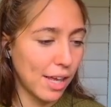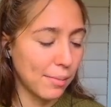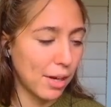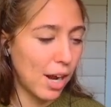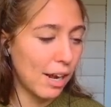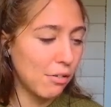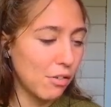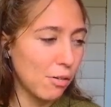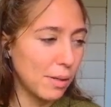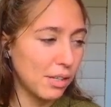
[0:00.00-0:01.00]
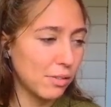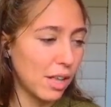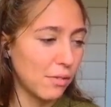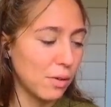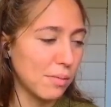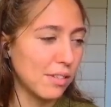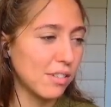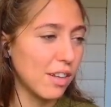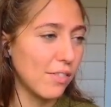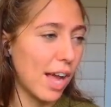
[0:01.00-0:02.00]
it came out. I don't normally do a lot of whimsical stuff.